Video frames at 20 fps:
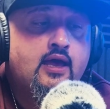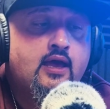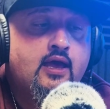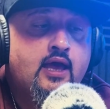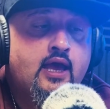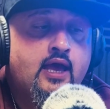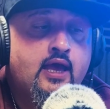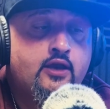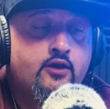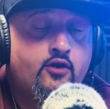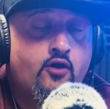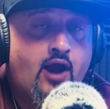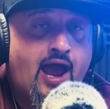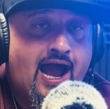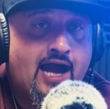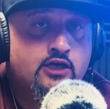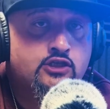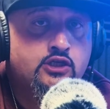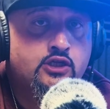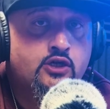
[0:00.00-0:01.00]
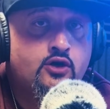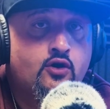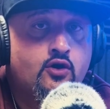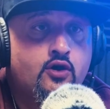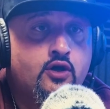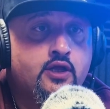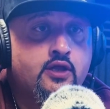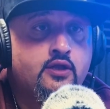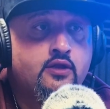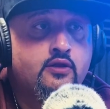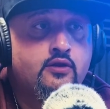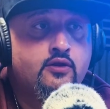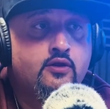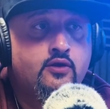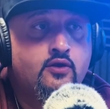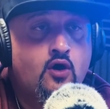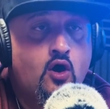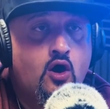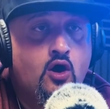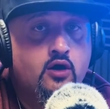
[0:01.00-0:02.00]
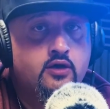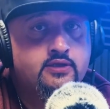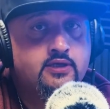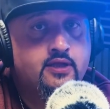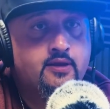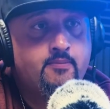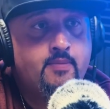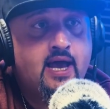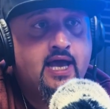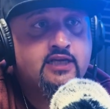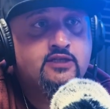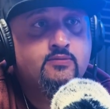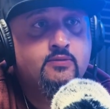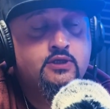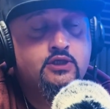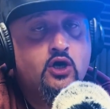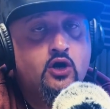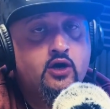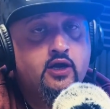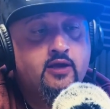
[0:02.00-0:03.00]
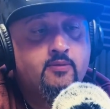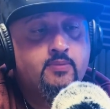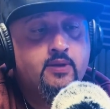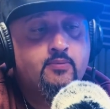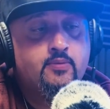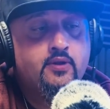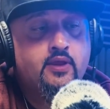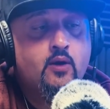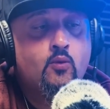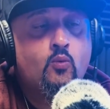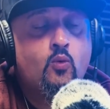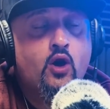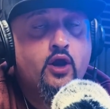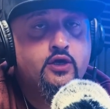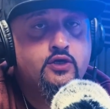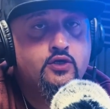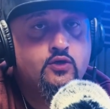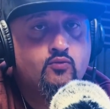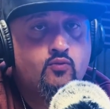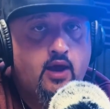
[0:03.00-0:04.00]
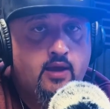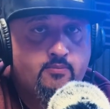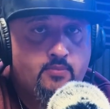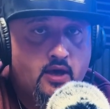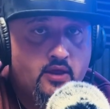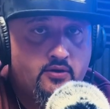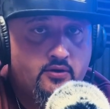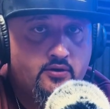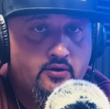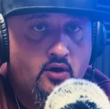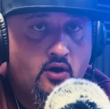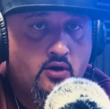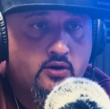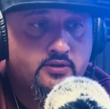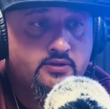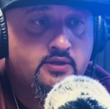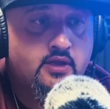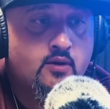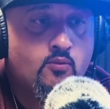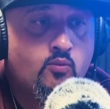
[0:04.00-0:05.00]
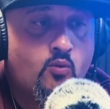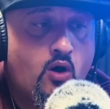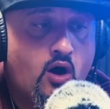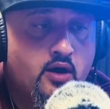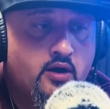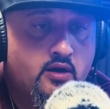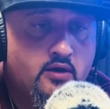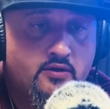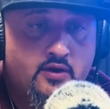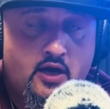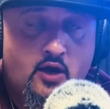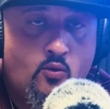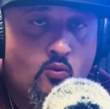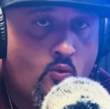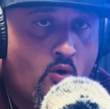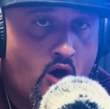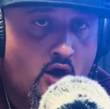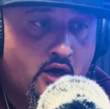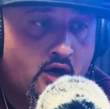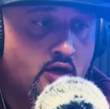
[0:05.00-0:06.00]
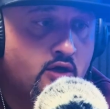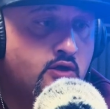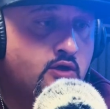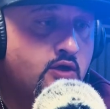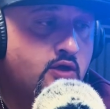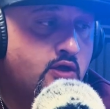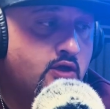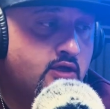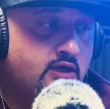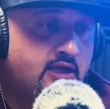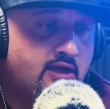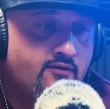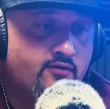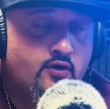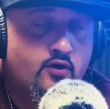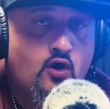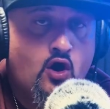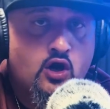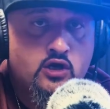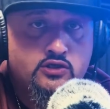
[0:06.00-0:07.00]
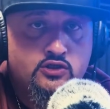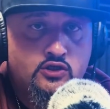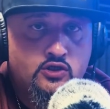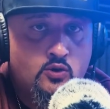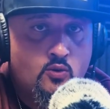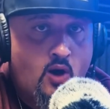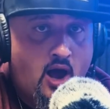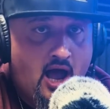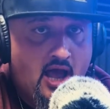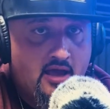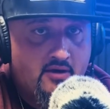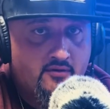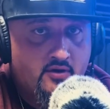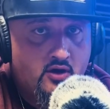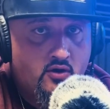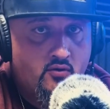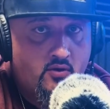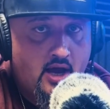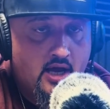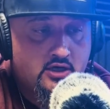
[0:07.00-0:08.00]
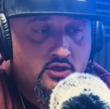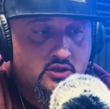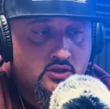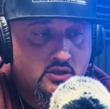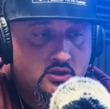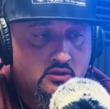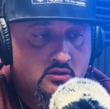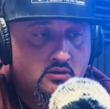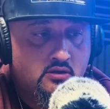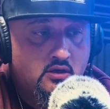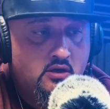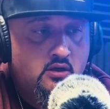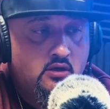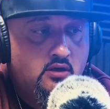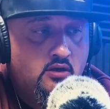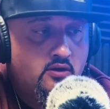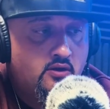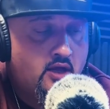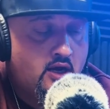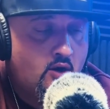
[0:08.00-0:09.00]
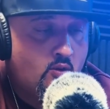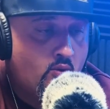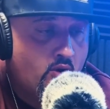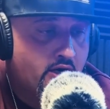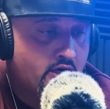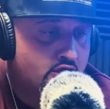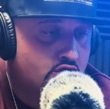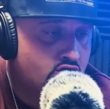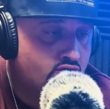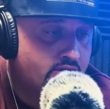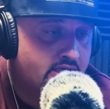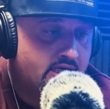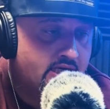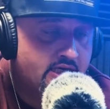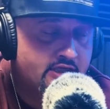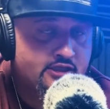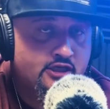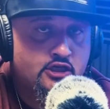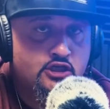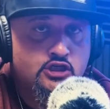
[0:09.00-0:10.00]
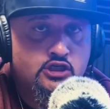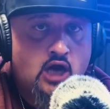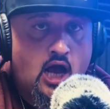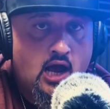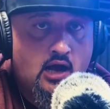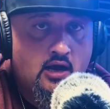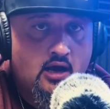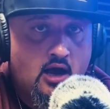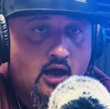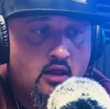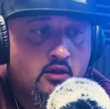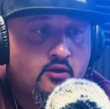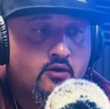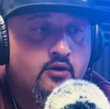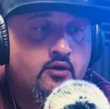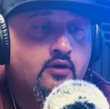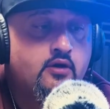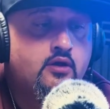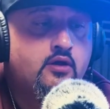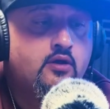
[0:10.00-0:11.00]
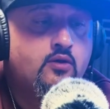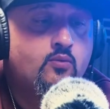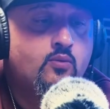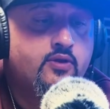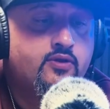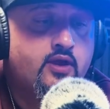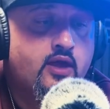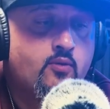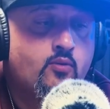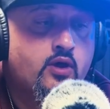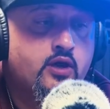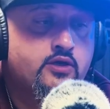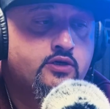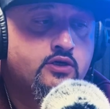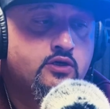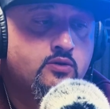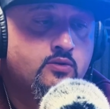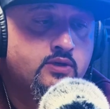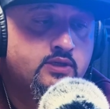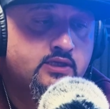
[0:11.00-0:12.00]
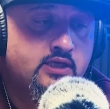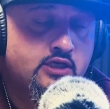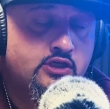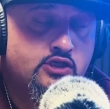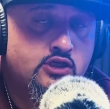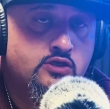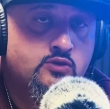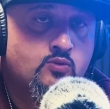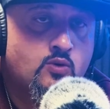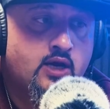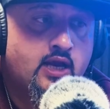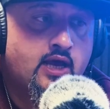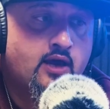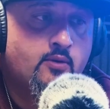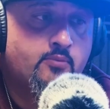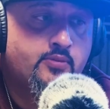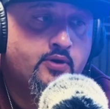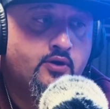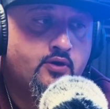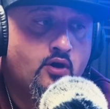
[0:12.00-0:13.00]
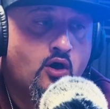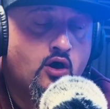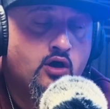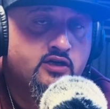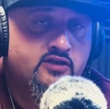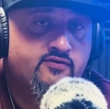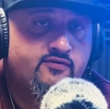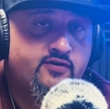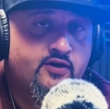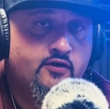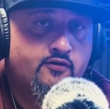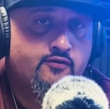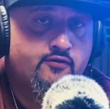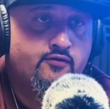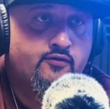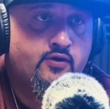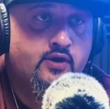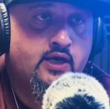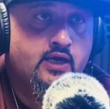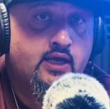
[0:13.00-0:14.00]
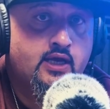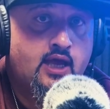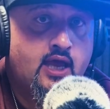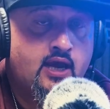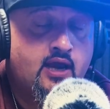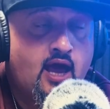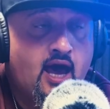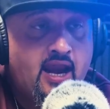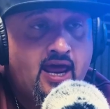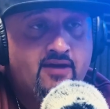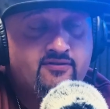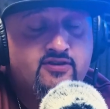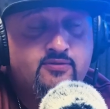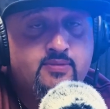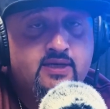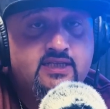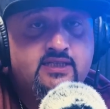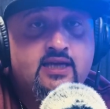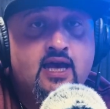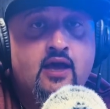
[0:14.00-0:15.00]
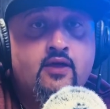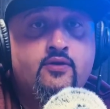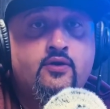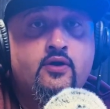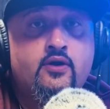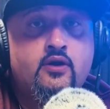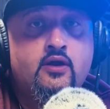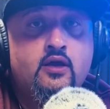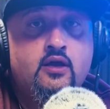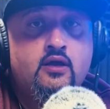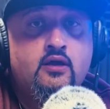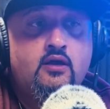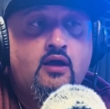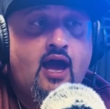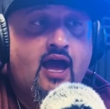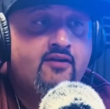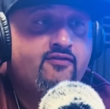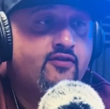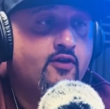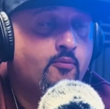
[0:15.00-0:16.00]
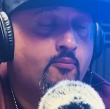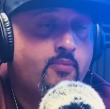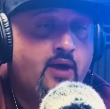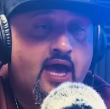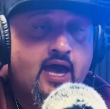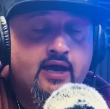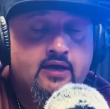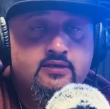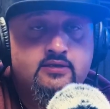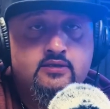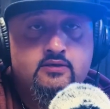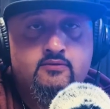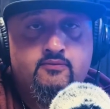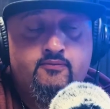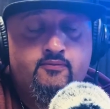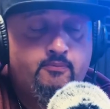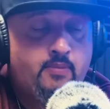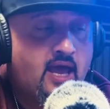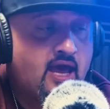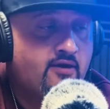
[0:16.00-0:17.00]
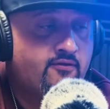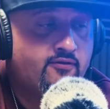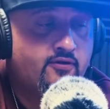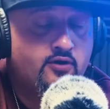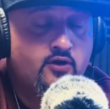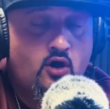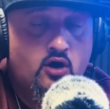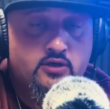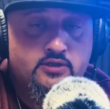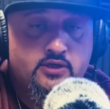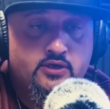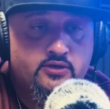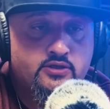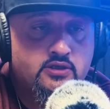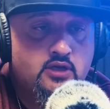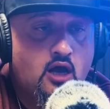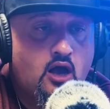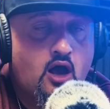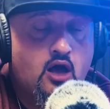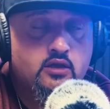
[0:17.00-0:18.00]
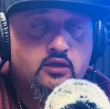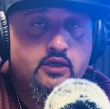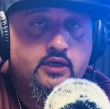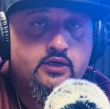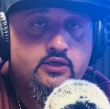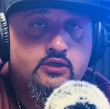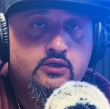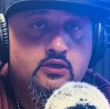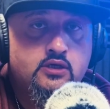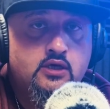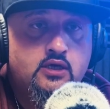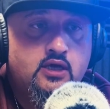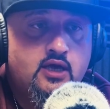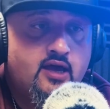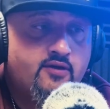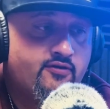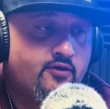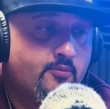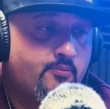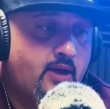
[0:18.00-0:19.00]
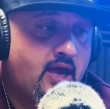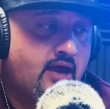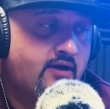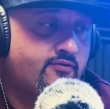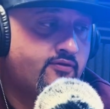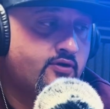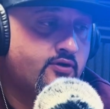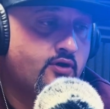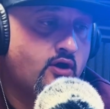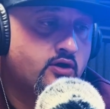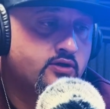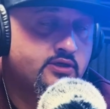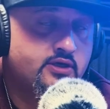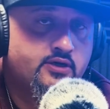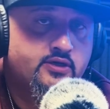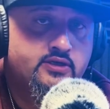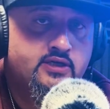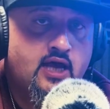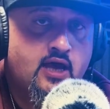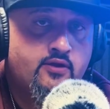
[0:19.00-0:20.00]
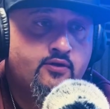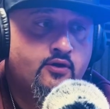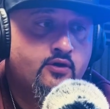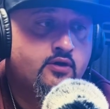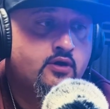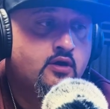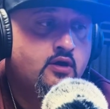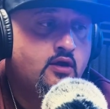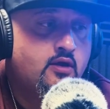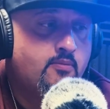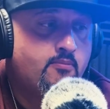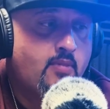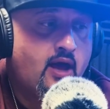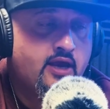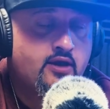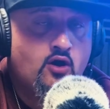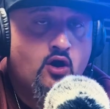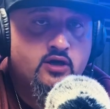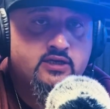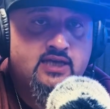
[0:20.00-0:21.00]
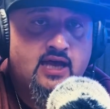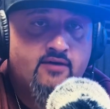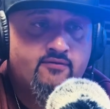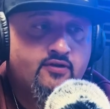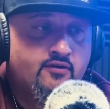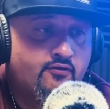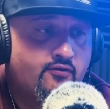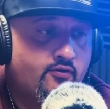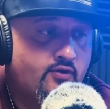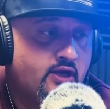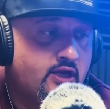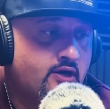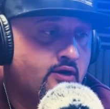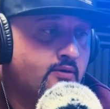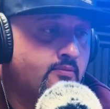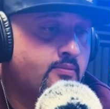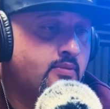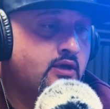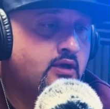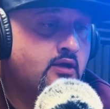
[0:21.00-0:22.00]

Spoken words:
And you're actually hurting the dogs and the mass majority of people that want to do right by their dogs. They don't want to give their dogs too high of a correction. They don't want to treat it as a shock collar. What they want to do is they just want to help their dogs feel free and not have to be tethered. I feel bad for dogs that are stuck on leash. I feel bad for dogs that are tethered. My dogs have the freedom.